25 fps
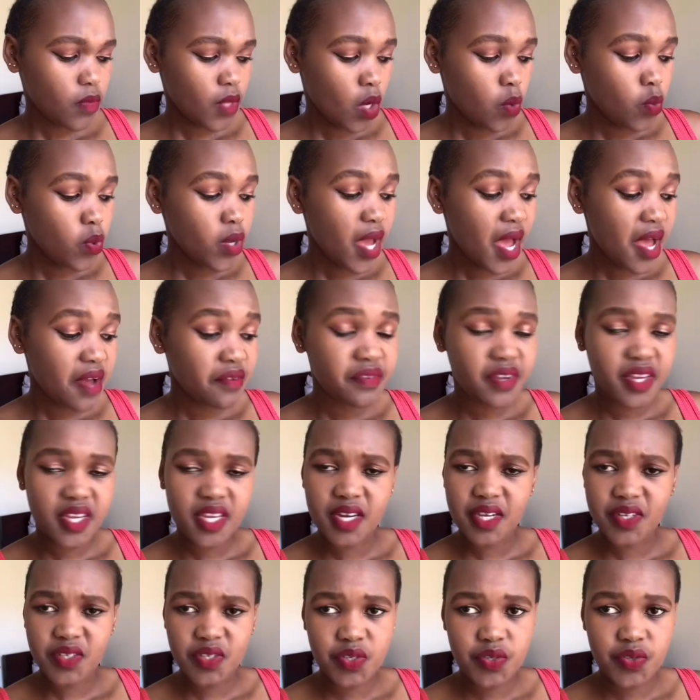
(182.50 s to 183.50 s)
we have
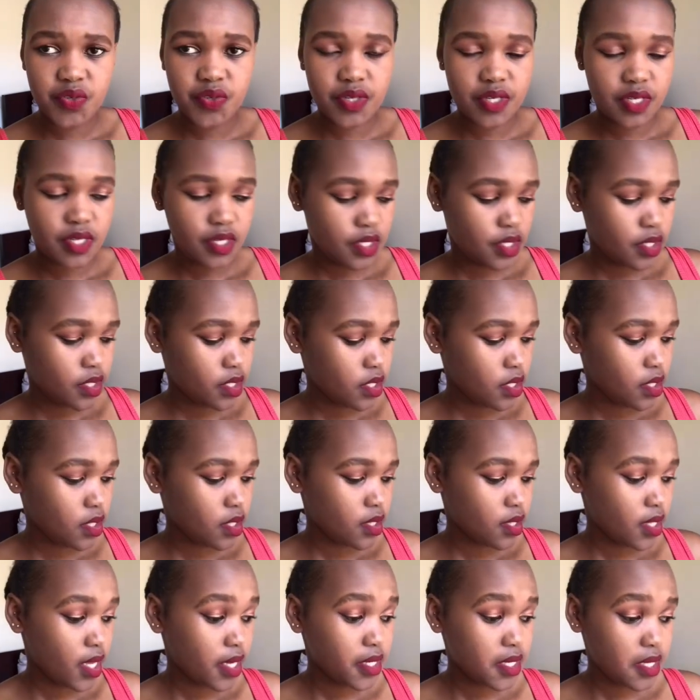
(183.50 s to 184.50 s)
energy drinks
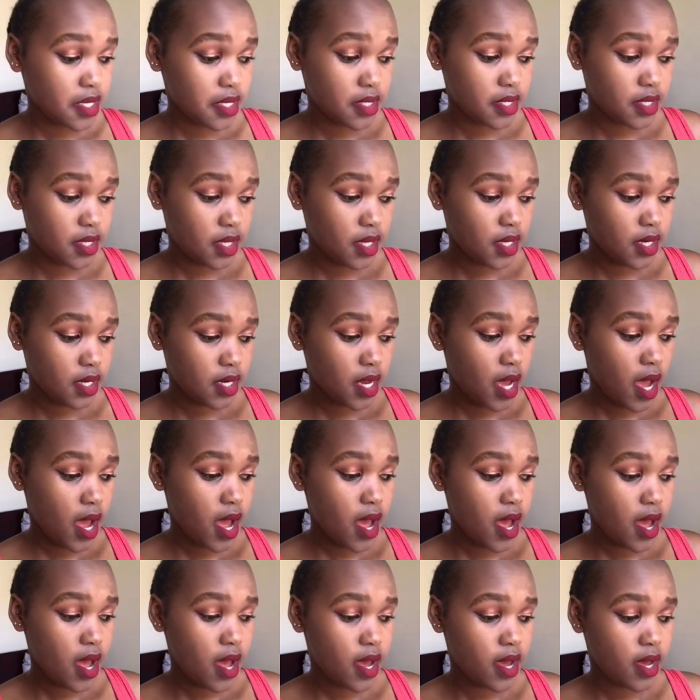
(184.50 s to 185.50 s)
that is in
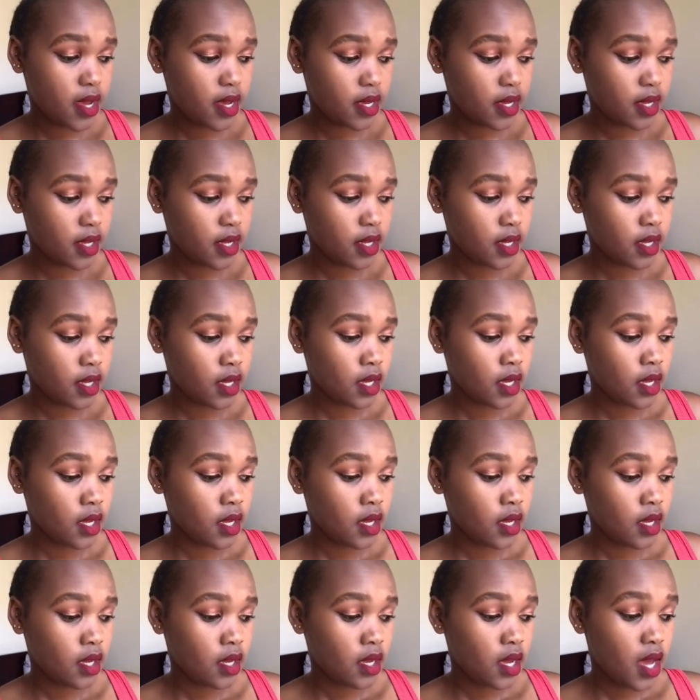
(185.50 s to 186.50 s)
high
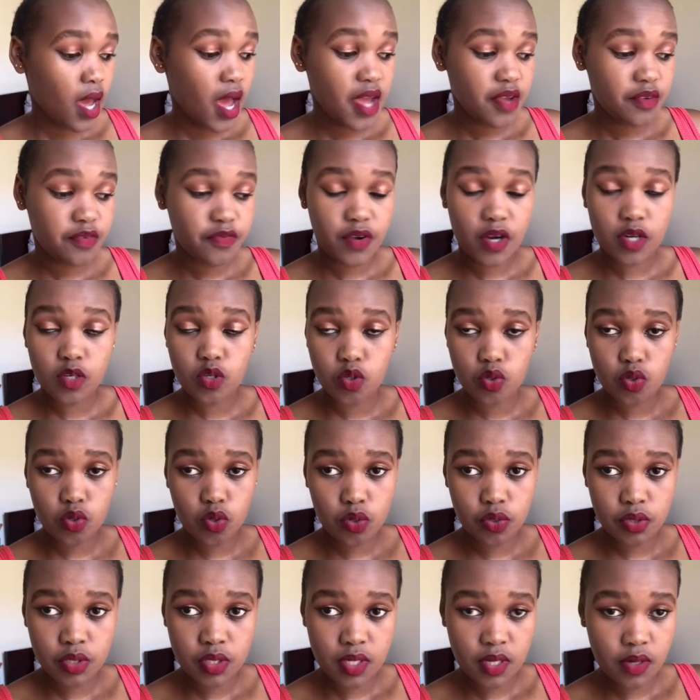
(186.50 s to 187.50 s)
high fructose
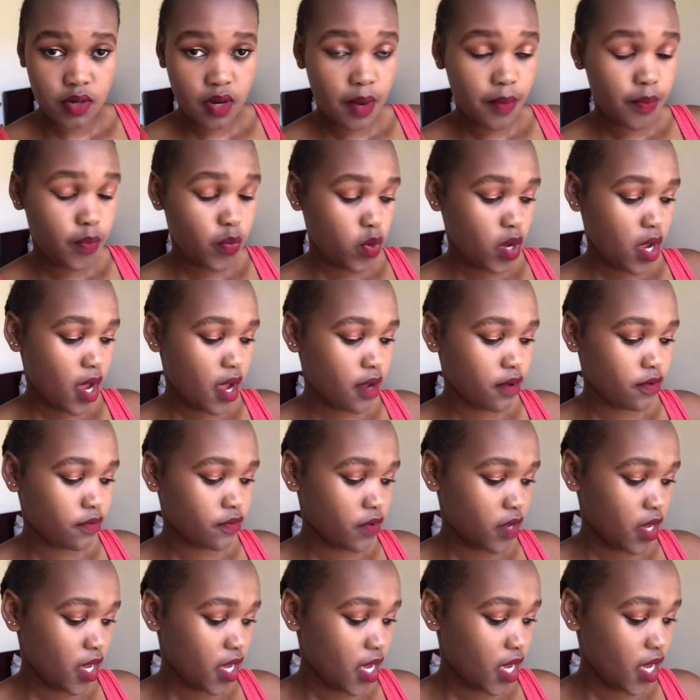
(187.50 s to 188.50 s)
corn syrup we have
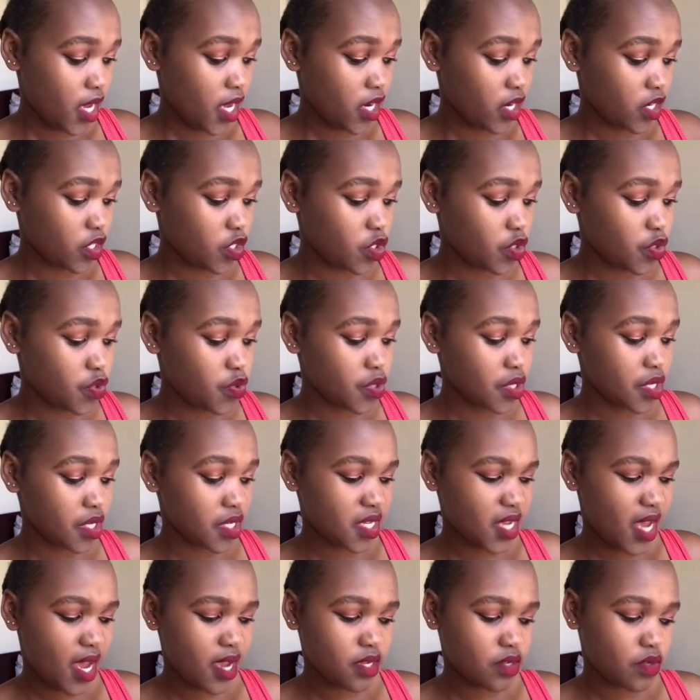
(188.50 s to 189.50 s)
energy drinks
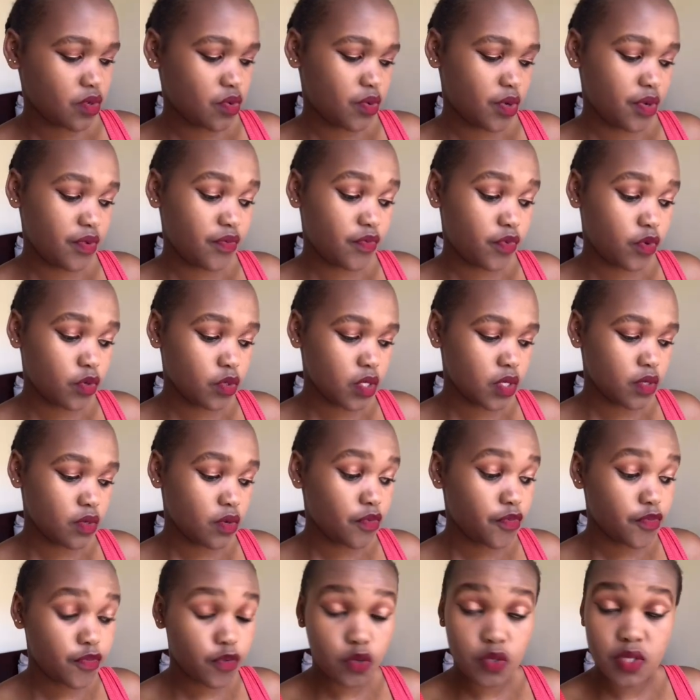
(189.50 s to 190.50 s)
ice cream
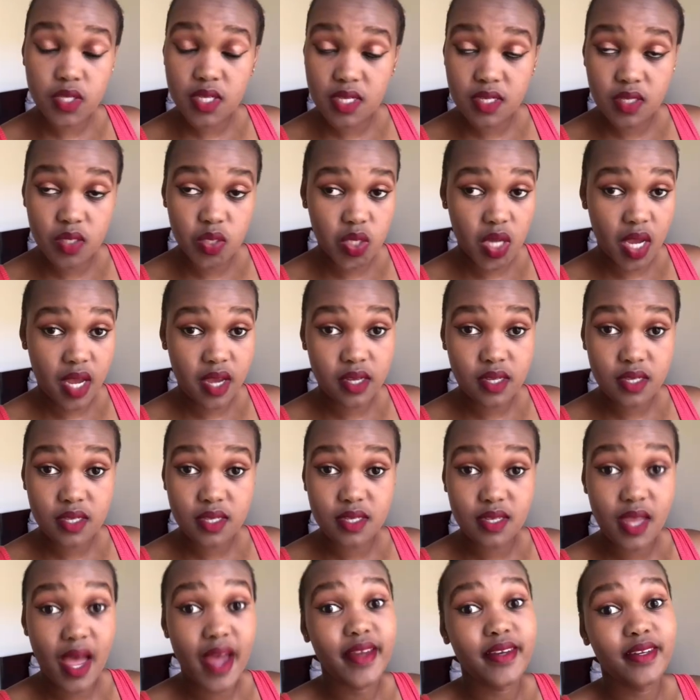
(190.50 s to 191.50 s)
frozen junks
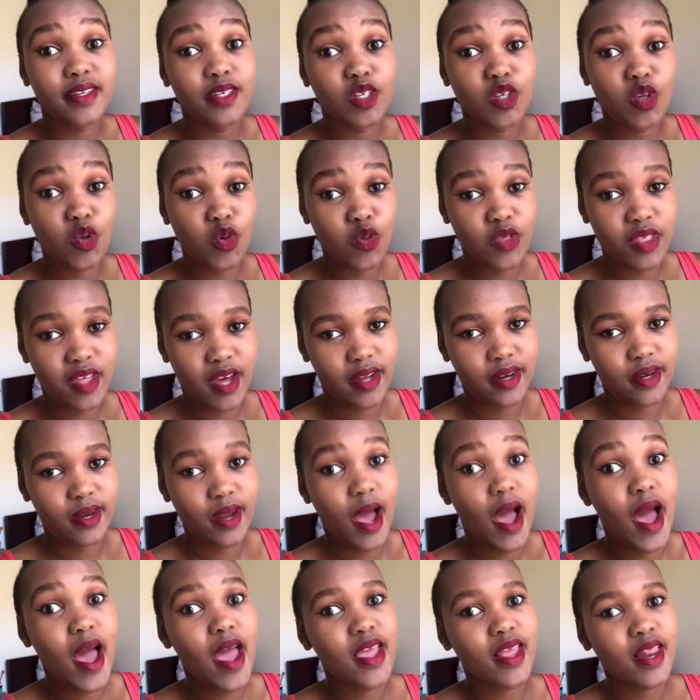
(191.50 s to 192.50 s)
i didn't know that
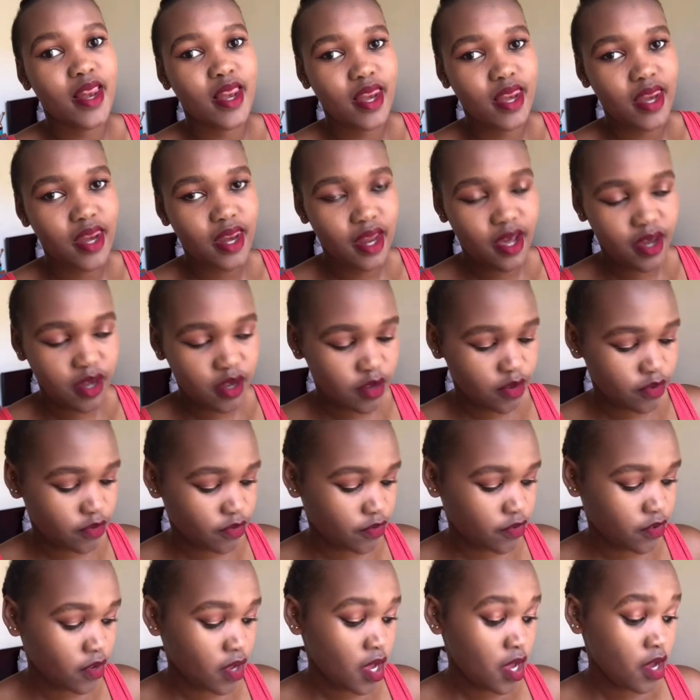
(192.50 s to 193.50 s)
i love
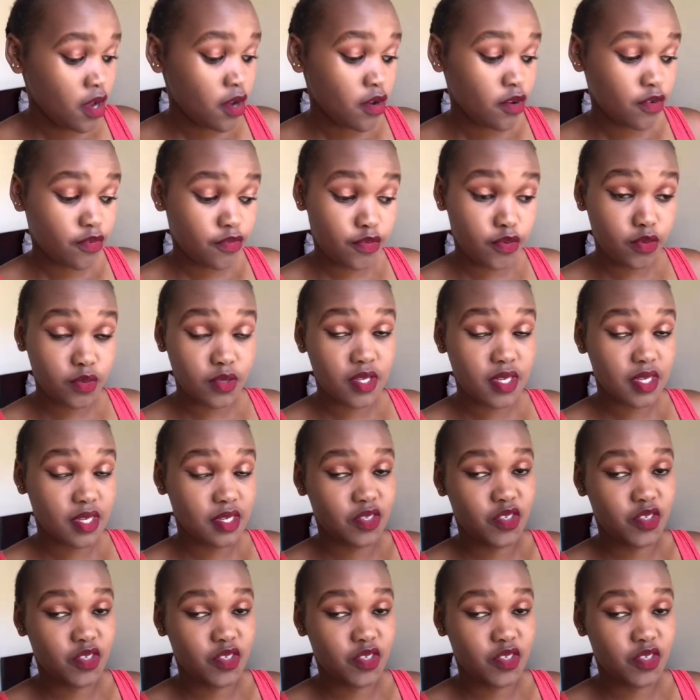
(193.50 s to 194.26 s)
frozen